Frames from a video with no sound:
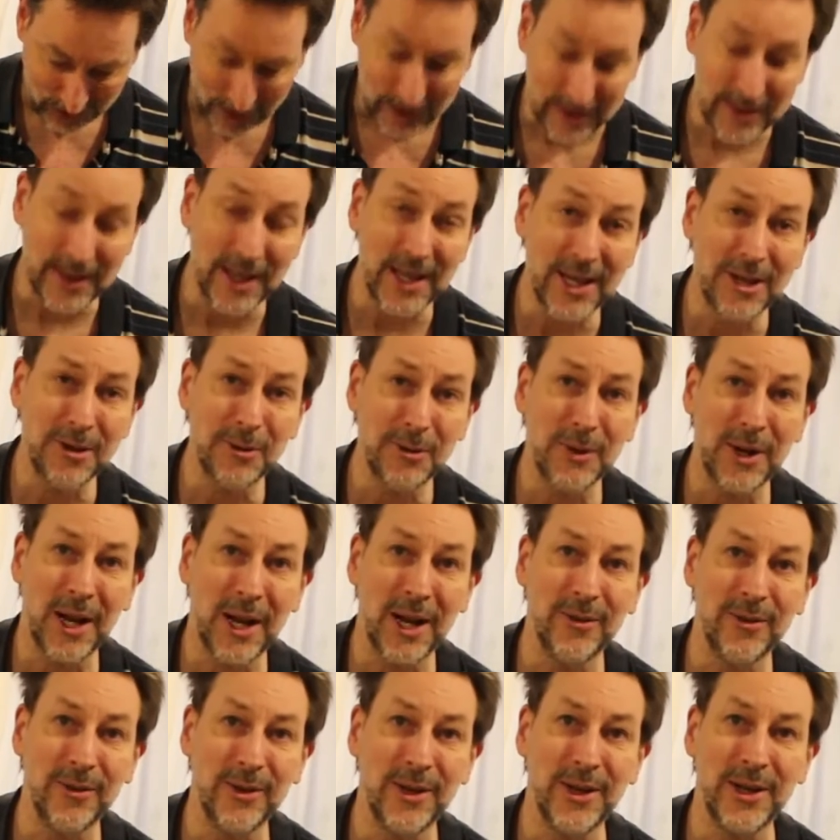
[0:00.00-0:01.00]
I think what
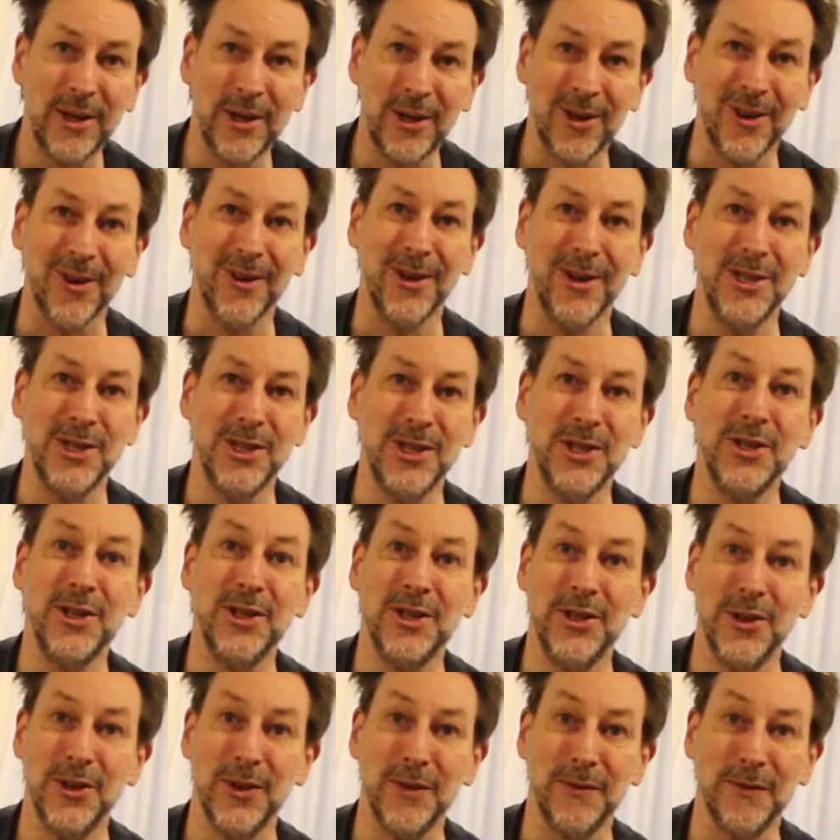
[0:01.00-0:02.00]
I would encourage you
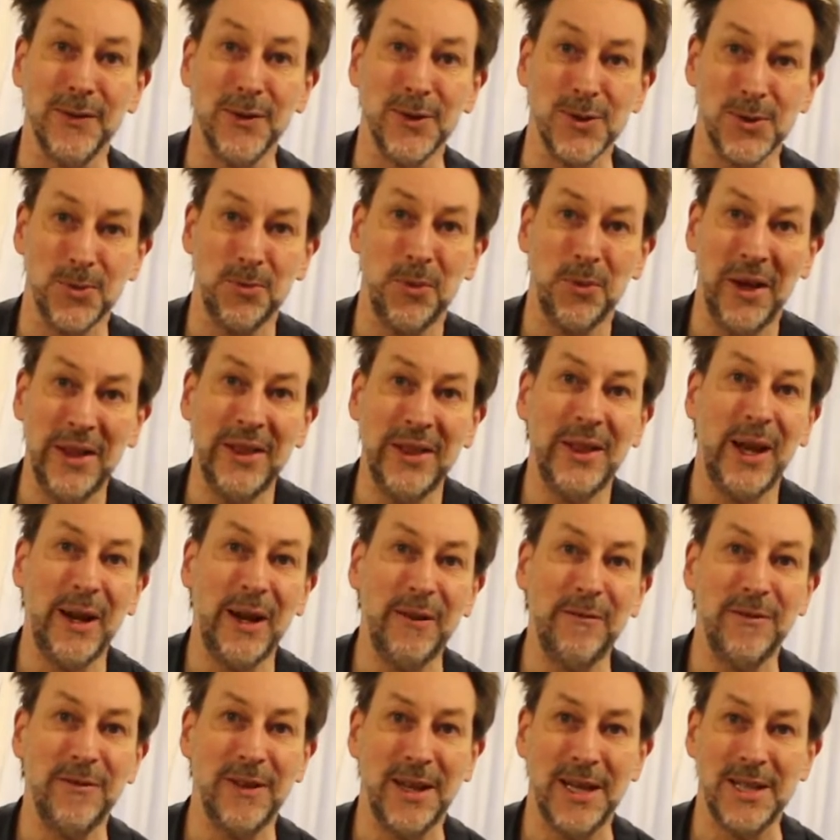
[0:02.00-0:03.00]
to do, if there's one
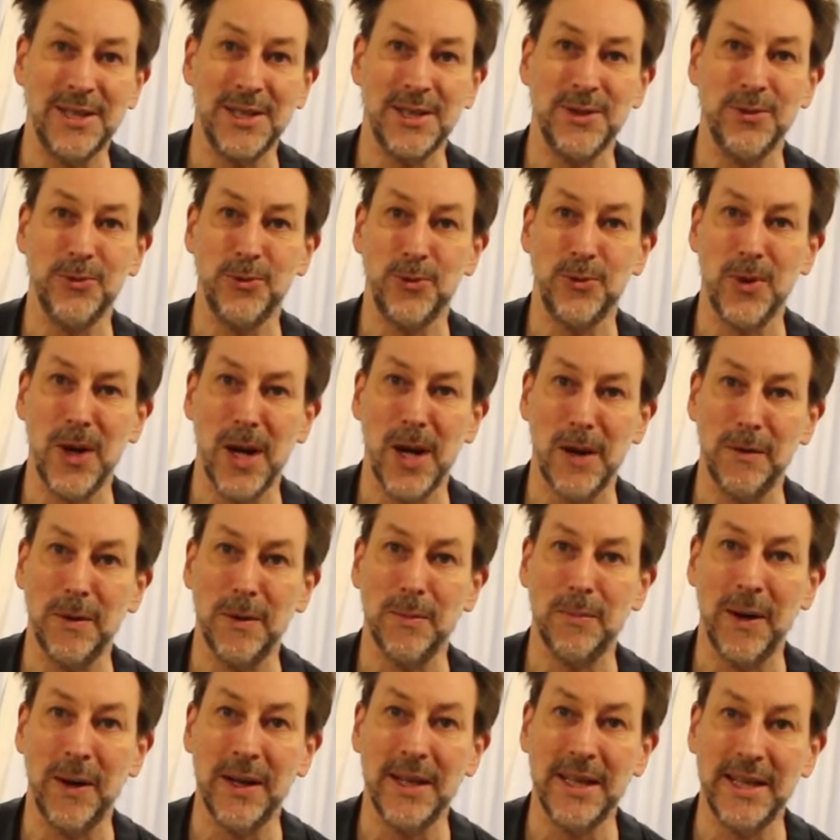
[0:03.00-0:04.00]
life lesson for
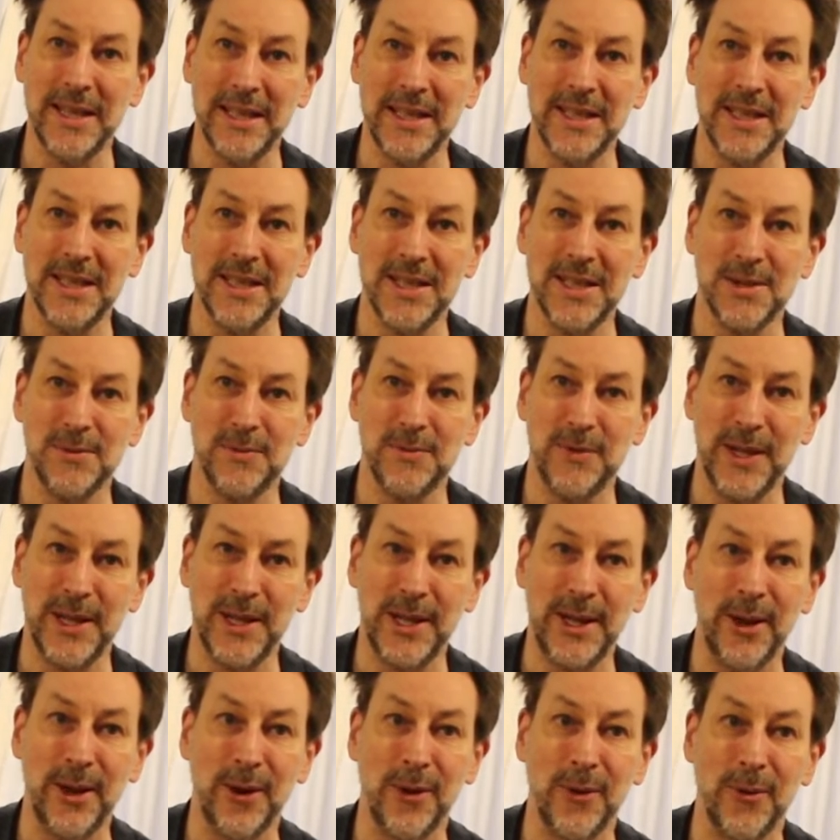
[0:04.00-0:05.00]
everybody in this
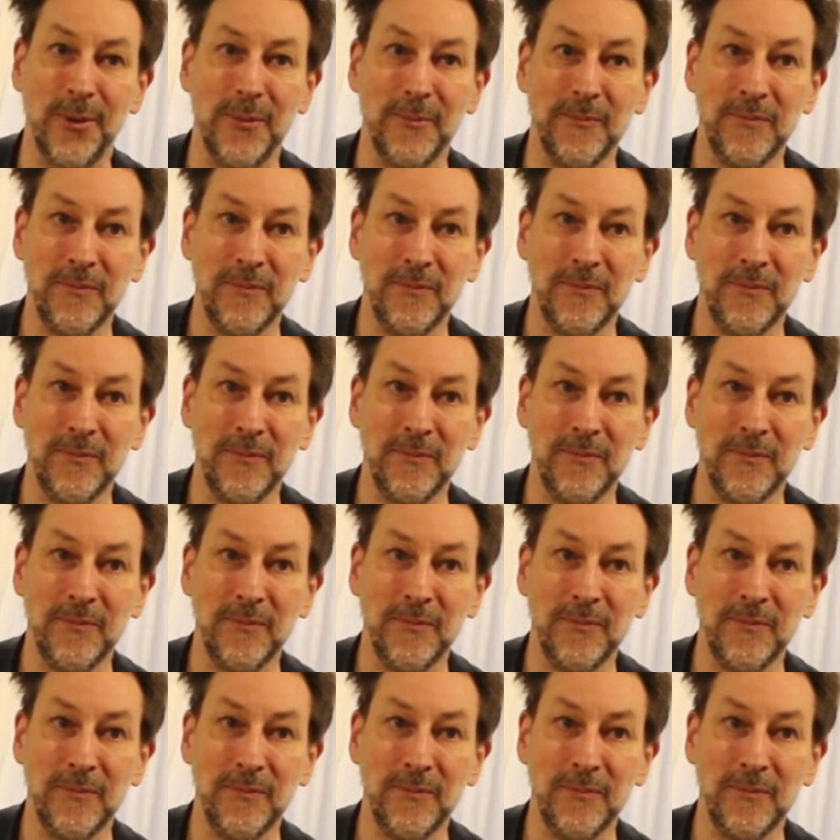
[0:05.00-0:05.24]
video,